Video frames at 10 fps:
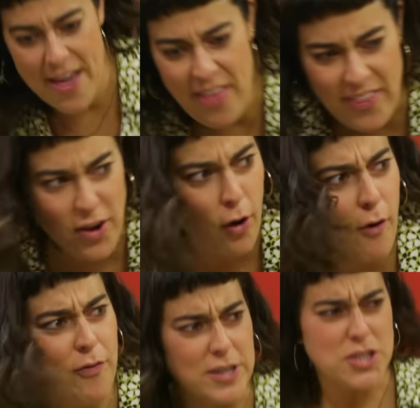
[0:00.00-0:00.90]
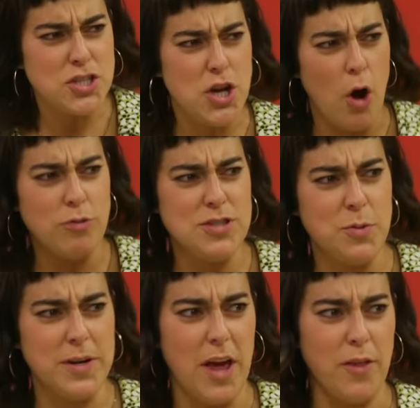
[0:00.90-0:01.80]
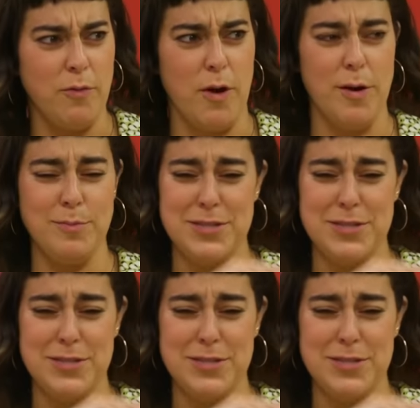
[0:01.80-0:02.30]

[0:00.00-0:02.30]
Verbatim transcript: And then the girlfriend just goes to another room.